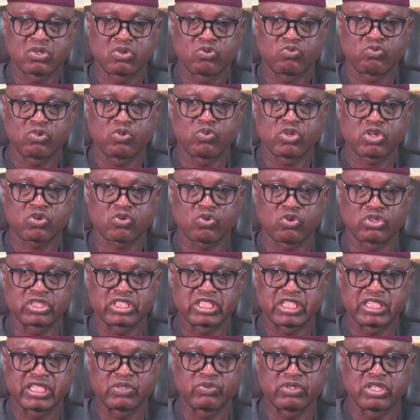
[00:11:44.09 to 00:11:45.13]
We will
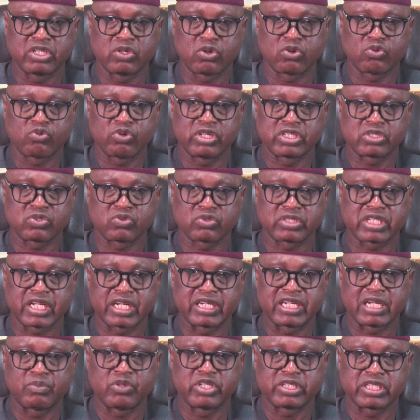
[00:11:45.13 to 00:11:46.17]
continue the ongoing total
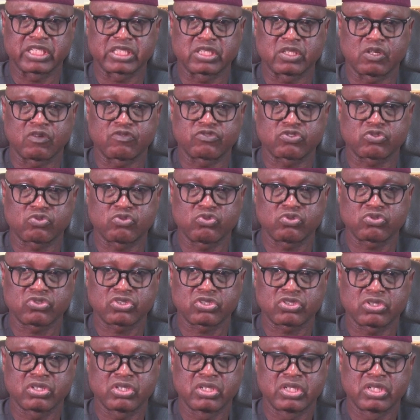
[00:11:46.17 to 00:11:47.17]
rehabilitation of schools,